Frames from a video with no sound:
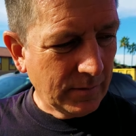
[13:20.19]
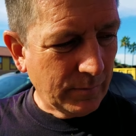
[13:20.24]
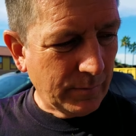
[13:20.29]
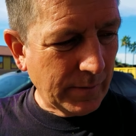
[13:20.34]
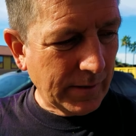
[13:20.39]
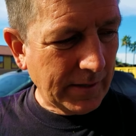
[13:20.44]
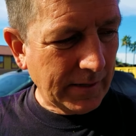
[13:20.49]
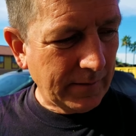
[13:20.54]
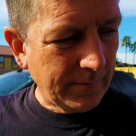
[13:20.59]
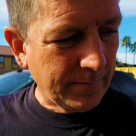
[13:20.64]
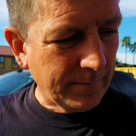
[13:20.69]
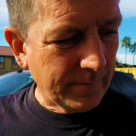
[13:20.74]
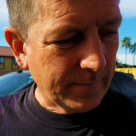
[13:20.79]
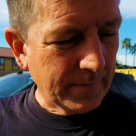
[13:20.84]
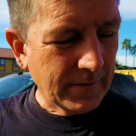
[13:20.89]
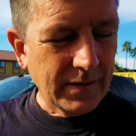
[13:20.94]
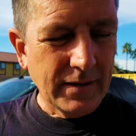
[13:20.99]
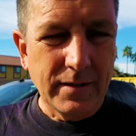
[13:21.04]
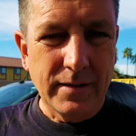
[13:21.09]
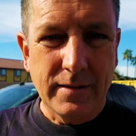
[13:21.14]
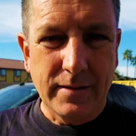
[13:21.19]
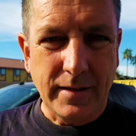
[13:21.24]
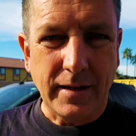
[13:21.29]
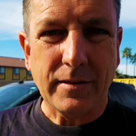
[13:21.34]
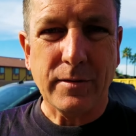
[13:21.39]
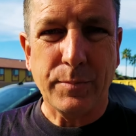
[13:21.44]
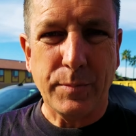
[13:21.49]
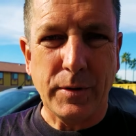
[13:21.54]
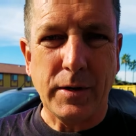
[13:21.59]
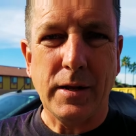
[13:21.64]
but
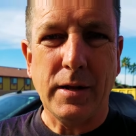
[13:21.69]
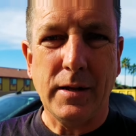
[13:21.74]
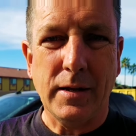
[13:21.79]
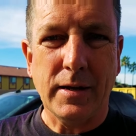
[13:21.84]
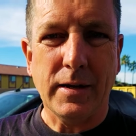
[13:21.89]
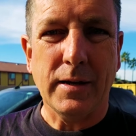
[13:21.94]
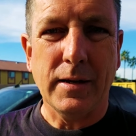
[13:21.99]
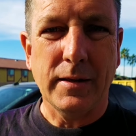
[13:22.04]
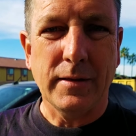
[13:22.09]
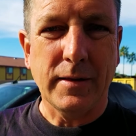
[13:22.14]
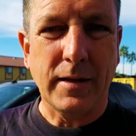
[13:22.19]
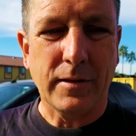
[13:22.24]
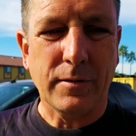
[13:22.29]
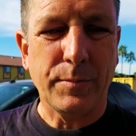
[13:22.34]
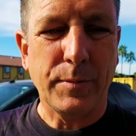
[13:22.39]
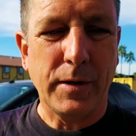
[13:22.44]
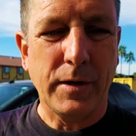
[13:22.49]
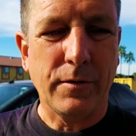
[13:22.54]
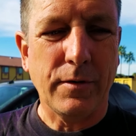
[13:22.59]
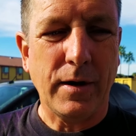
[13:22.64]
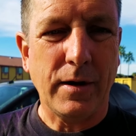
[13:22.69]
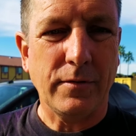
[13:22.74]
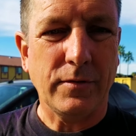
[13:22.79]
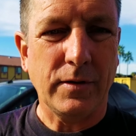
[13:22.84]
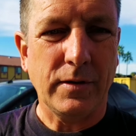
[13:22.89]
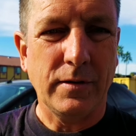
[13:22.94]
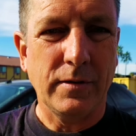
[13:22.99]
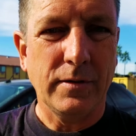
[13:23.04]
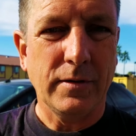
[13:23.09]
that's pretty, uh, that's pretty crazy.